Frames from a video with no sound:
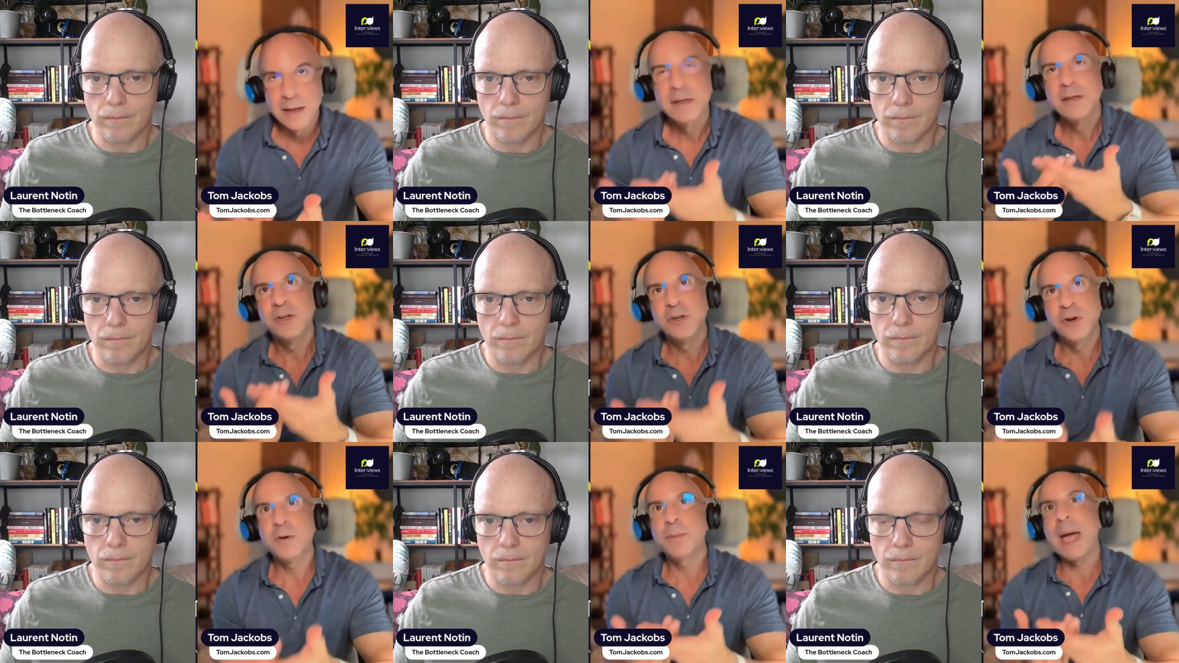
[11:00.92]

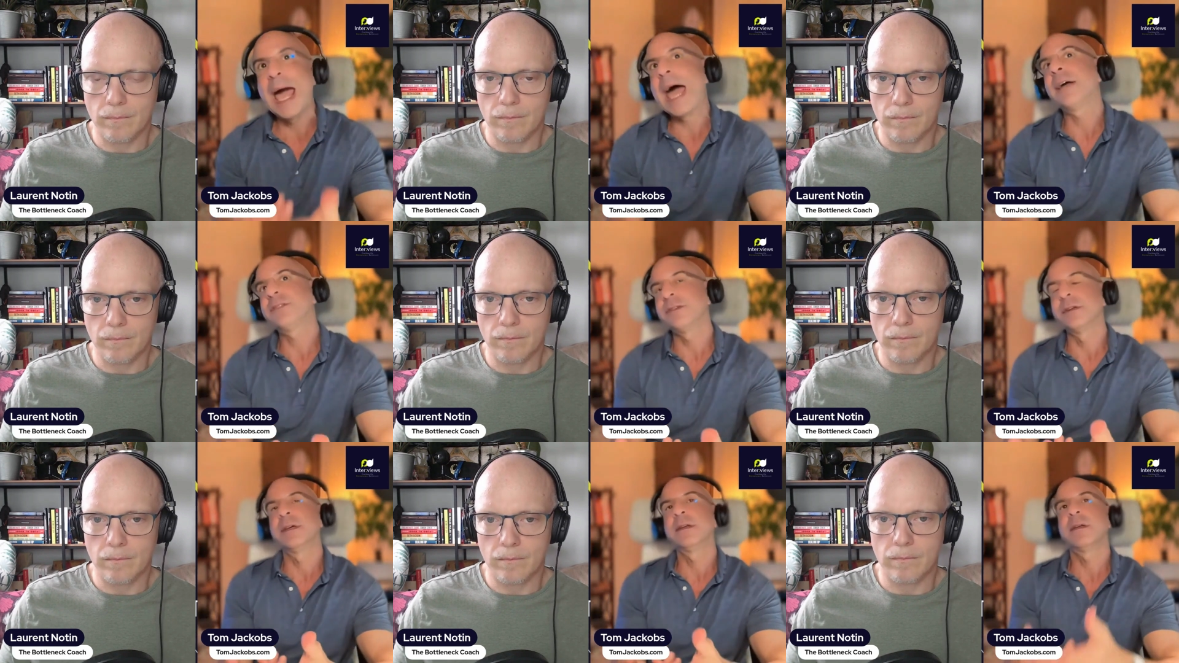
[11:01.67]
Speaker 1: you're
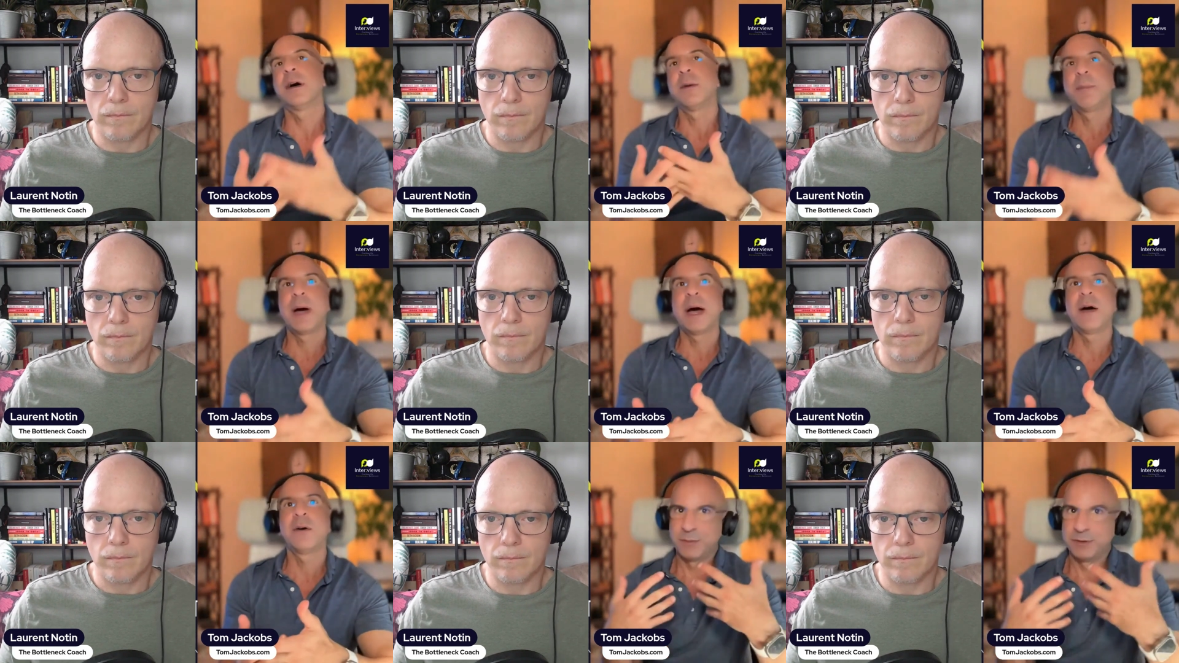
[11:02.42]
passionate
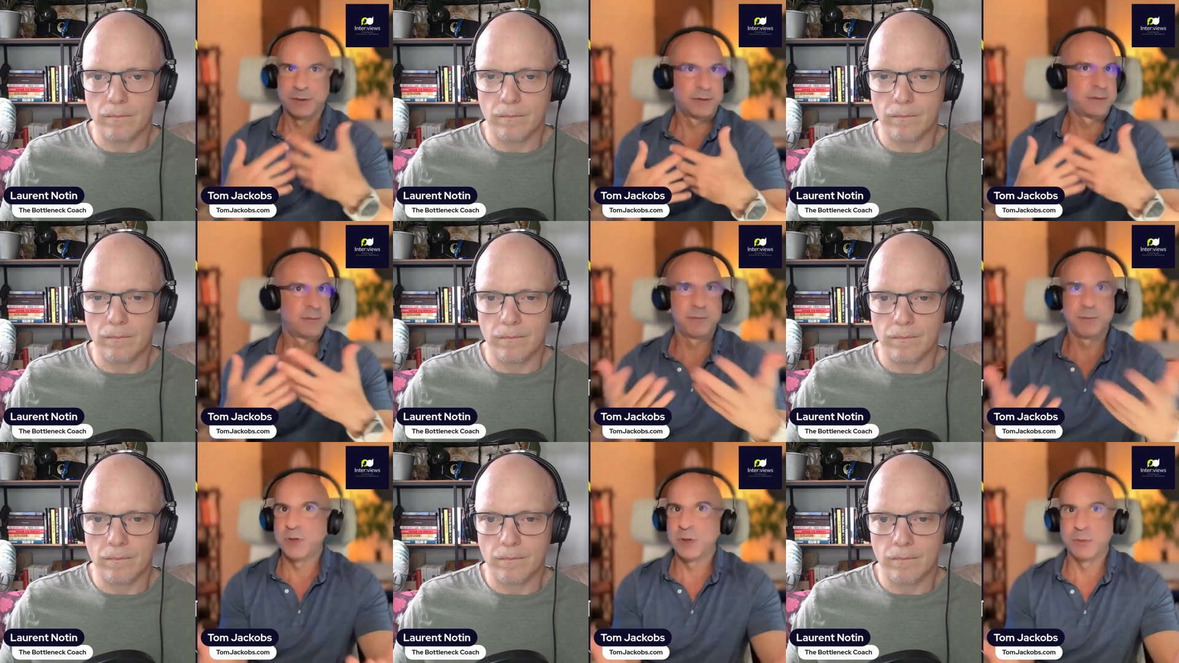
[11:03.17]
about this
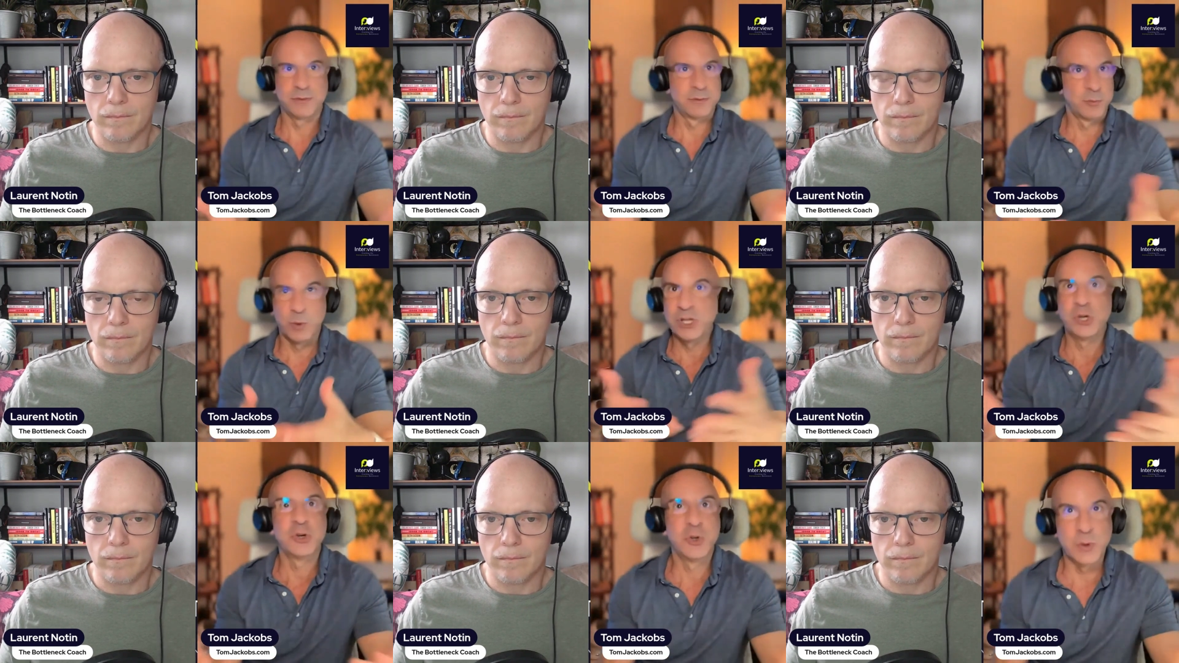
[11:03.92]
you know what
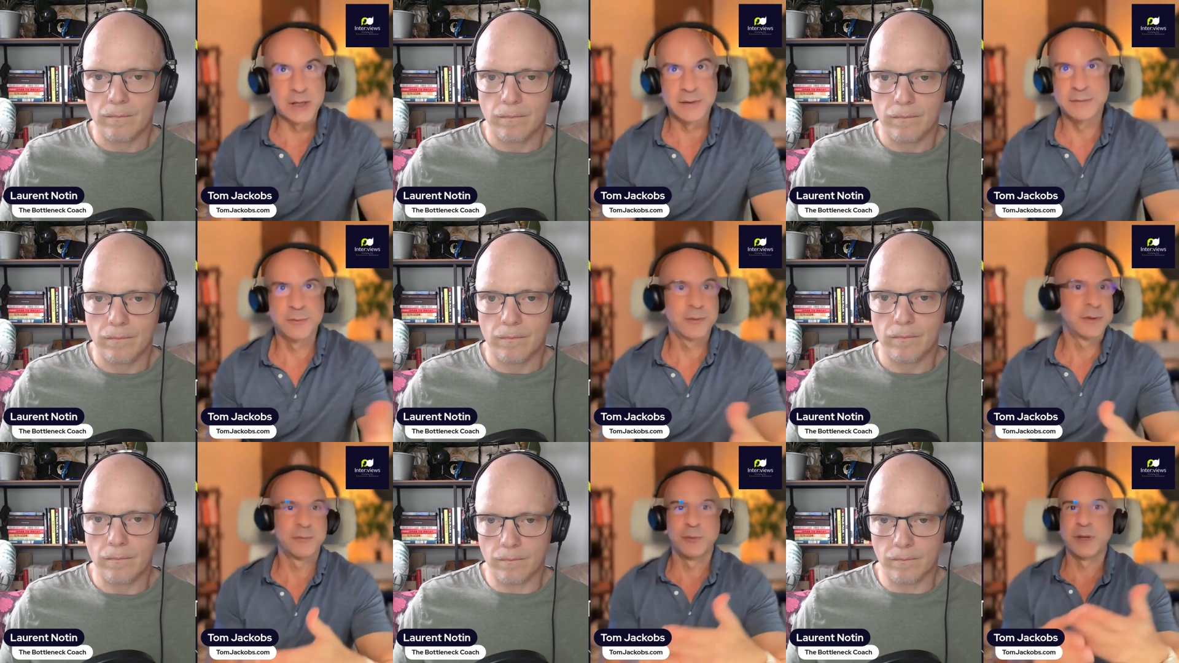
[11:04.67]
you're doing
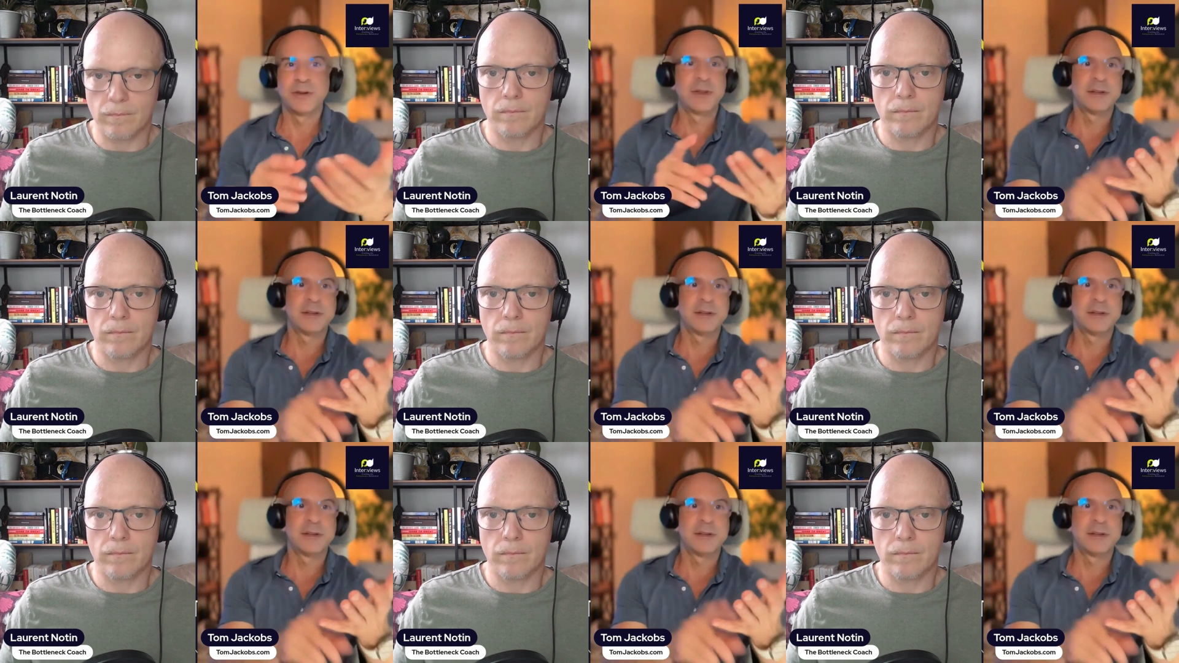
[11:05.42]
whether mm-hmm.